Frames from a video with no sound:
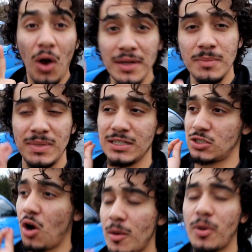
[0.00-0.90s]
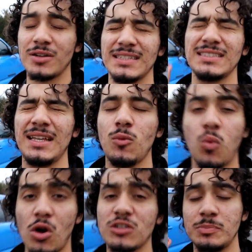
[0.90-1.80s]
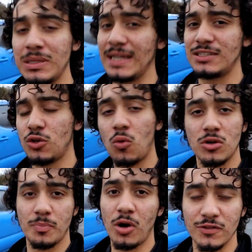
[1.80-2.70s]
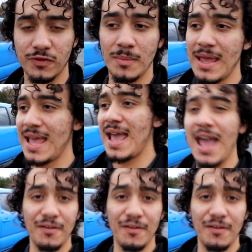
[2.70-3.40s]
One, because car parts is the worst place to order parts from